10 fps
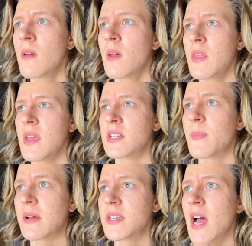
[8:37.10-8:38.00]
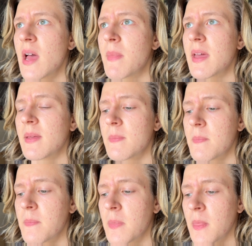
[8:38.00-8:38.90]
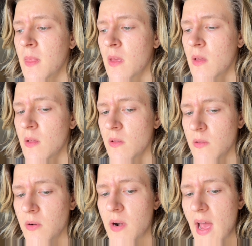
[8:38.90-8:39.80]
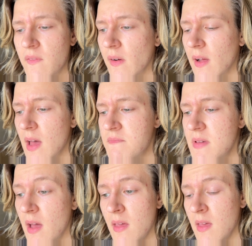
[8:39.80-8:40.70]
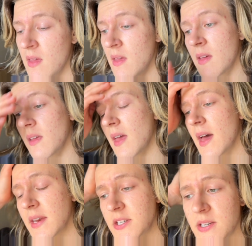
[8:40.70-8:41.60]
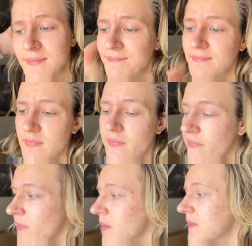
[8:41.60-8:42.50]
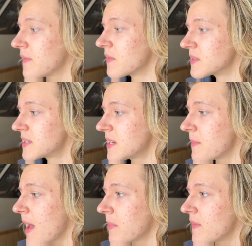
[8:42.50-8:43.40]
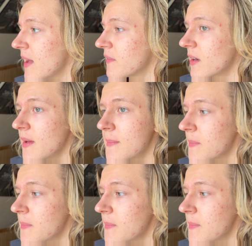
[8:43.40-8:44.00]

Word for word: I think it's about time I learn Africa. Gosh, I've never even seen a map of Africa.